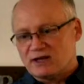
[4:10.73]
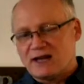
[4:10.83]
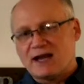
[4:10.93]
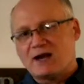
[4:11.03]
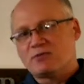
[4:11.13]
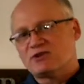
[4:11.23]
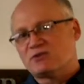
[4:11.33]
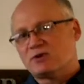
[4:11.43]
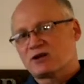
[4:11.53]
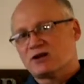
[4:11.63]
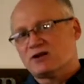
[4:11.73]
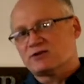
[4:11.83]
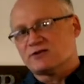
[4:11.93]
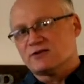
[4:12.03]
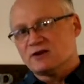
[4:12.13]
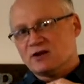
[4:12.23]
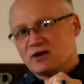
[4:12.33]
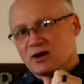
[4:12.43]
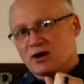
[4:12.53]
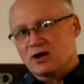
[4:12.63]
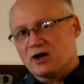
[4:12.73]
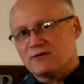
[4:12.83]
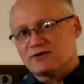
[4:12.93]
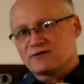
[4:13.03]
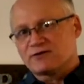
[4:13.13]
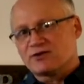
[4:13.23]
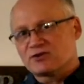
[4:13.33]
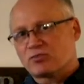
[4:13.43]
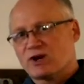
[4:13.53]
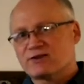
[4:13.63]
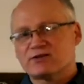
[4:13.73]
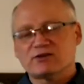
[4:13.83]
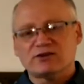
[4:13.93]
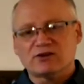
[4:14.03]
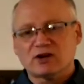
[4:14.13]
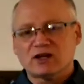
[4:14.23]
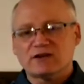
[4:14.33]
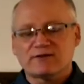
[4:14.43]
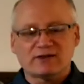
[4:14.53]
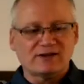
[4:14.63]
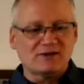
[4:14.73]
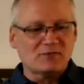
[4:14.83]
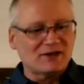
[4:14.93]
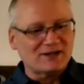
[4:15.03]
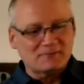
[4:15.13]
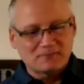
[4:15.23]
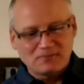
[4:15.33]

it happens because of love is first present in your life and in mine.